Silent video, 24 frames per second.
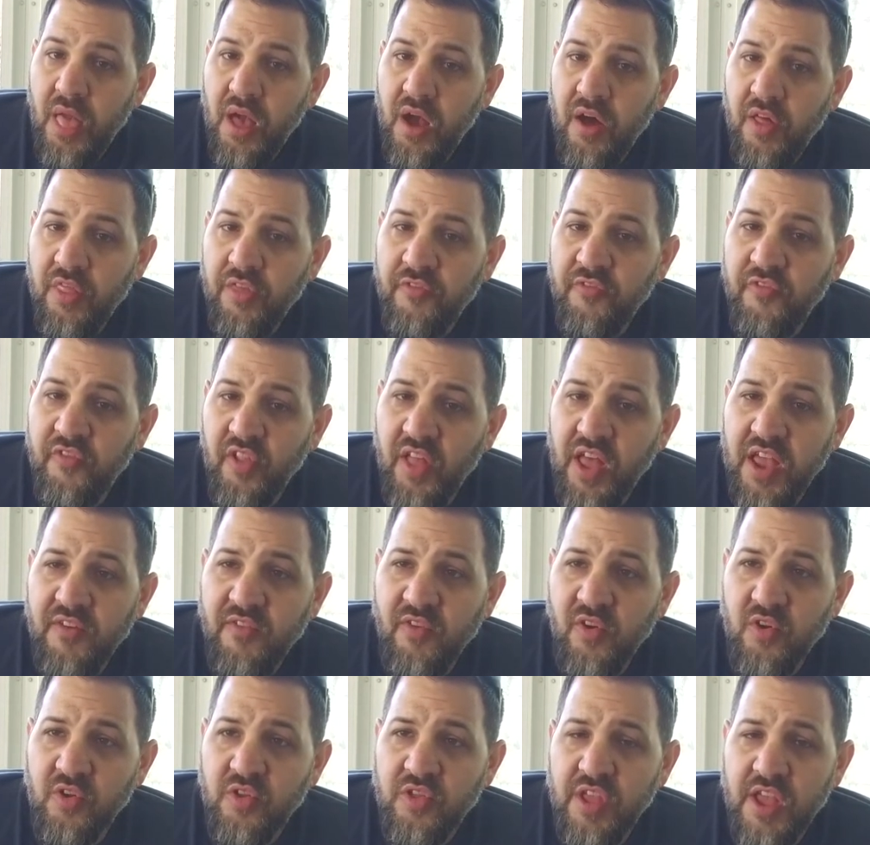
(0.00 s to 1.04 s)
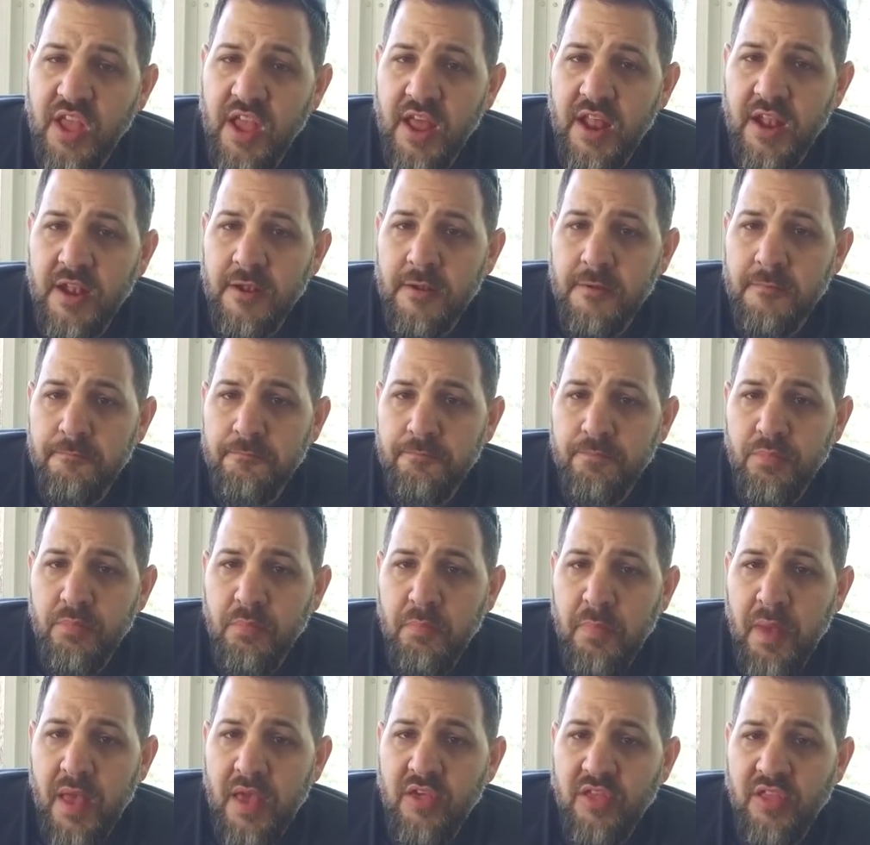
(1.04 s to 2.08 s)
of the flavors and
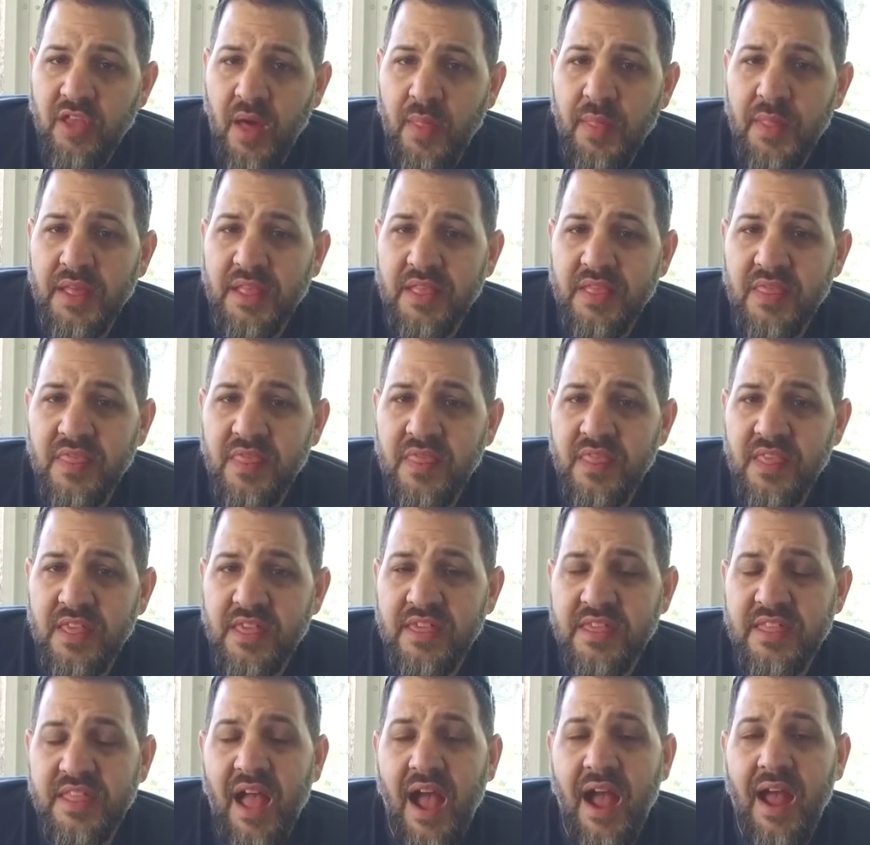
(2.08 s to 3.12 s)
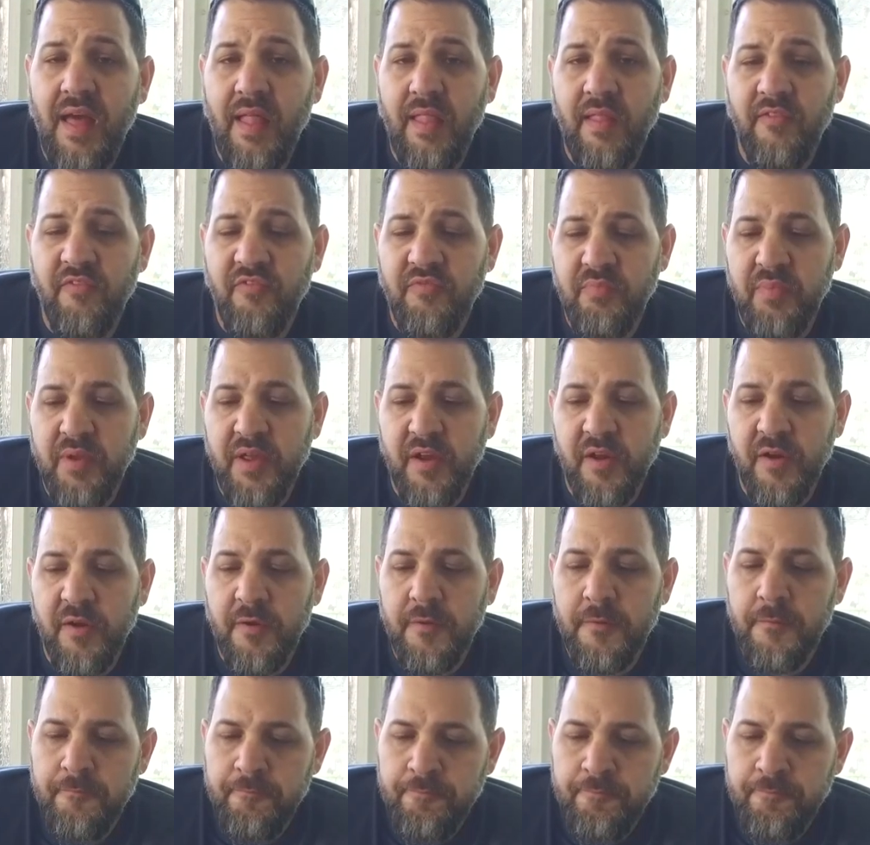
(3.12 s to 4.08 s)
based on the style of beer,